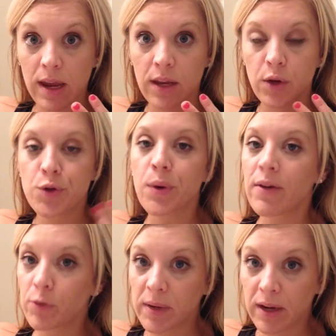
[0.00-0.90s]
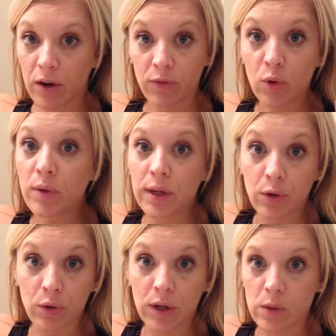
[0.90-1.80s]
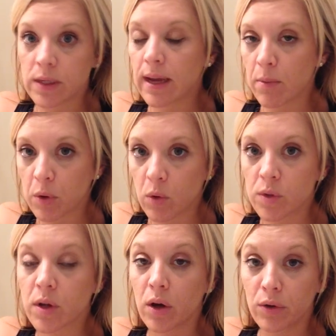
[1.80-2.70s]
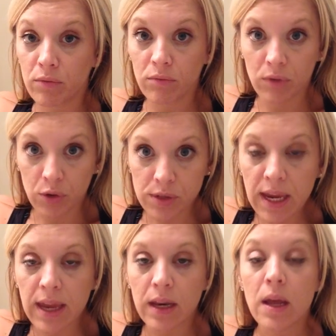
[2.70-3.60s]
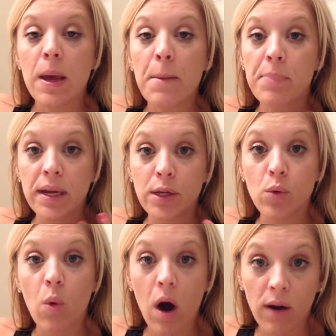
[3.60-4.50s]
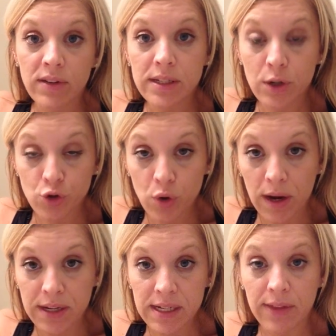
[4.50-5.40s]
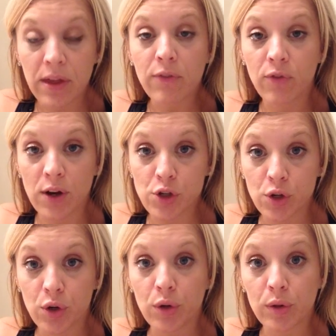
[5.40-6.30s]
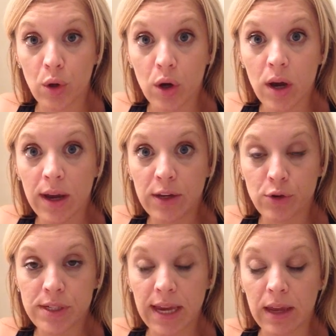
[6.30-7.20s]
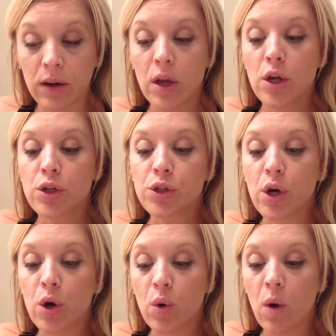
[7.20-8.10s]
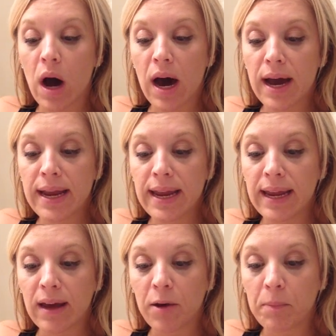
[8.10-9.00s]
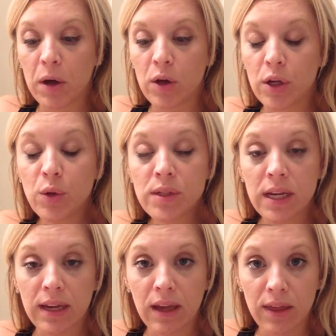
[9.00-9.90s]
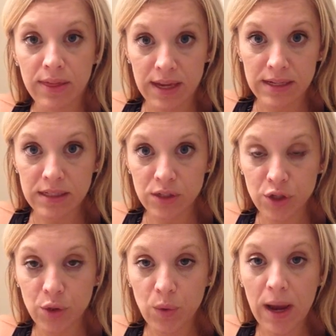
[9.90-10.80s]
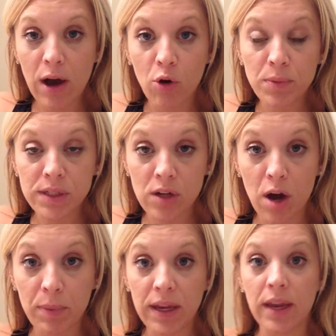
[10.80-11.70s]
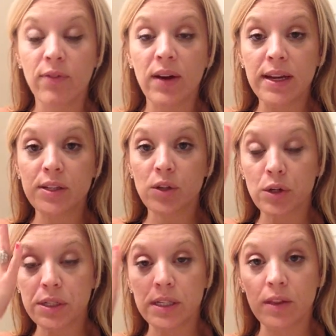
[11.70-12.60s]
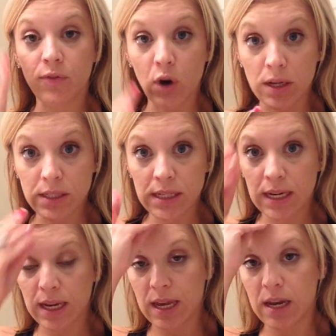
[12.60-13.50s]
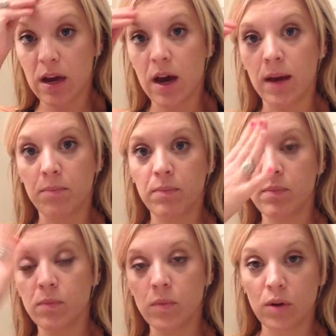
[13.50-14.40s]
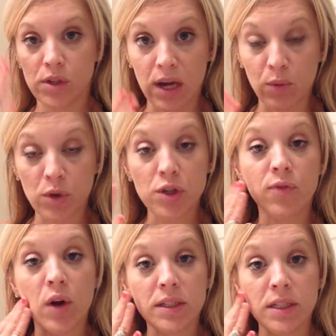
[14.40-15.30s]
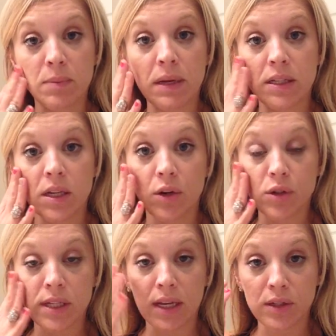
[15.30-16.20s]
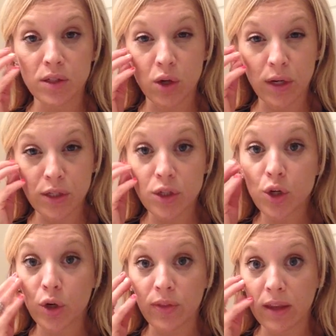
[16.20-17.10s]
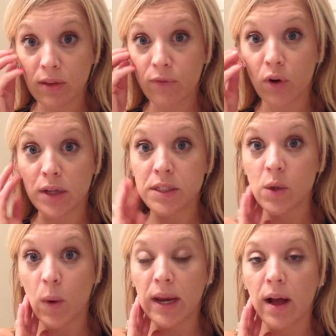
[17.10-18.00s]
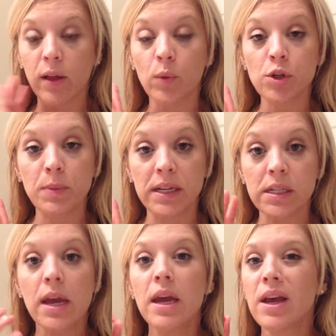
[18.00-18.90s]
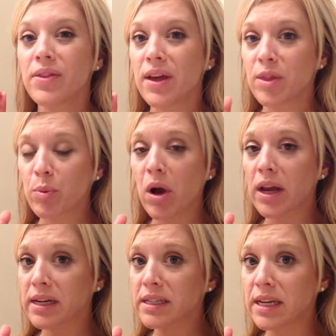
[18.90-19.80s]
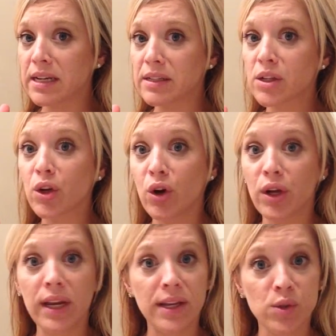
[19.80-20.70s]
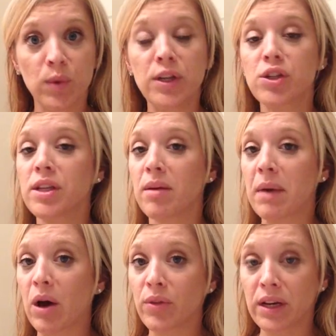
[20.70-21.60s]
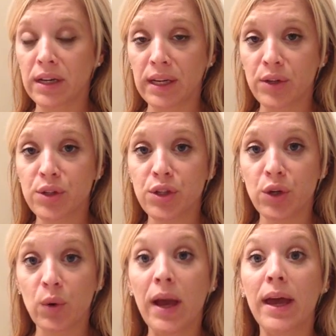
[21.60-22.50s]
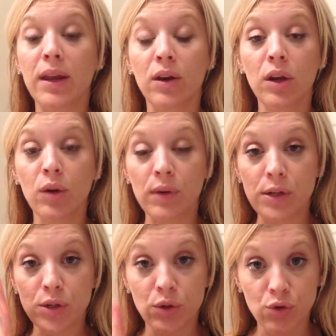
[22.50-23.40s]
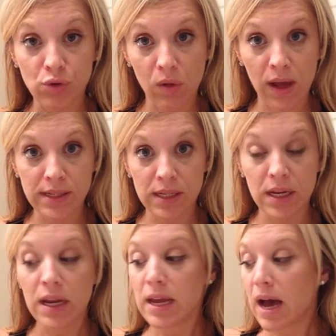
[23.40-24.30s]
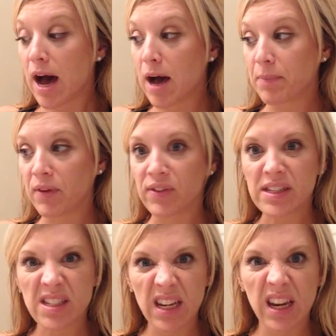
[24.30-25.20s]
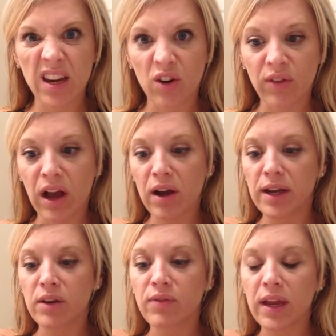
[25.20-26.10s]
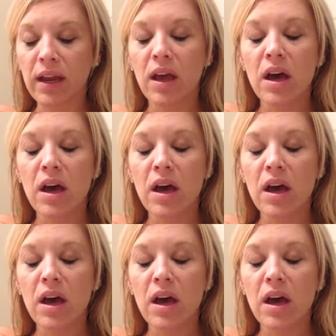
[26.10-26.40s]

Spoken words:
And you do have to be careful. You're using chemicals on your skin, but you obviously are trying to get that fresher look in your skin. So I am using this to help stop it if I start to see the frosting and I'm done, which the frosting means that your skin is starting to turn like that frosty white color, which means that the product is good, it's reached the amount that it needs to, and you need to neutralize it if it's stinging or that kind of thing.